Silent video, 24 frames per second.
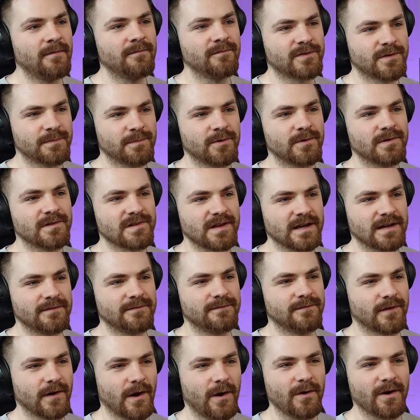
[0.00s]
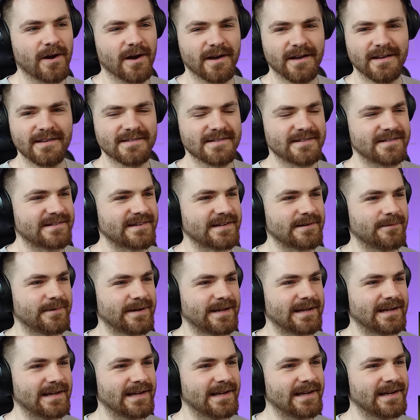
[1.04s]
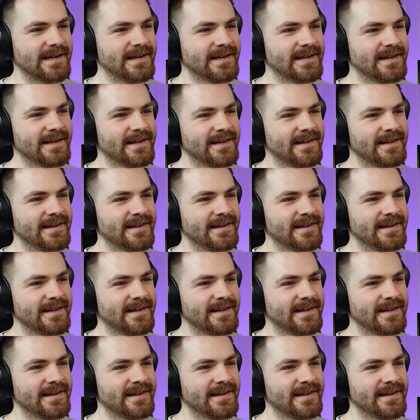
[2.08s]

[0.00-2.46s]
comfortable as like a vlogger, isn't she, weirdly?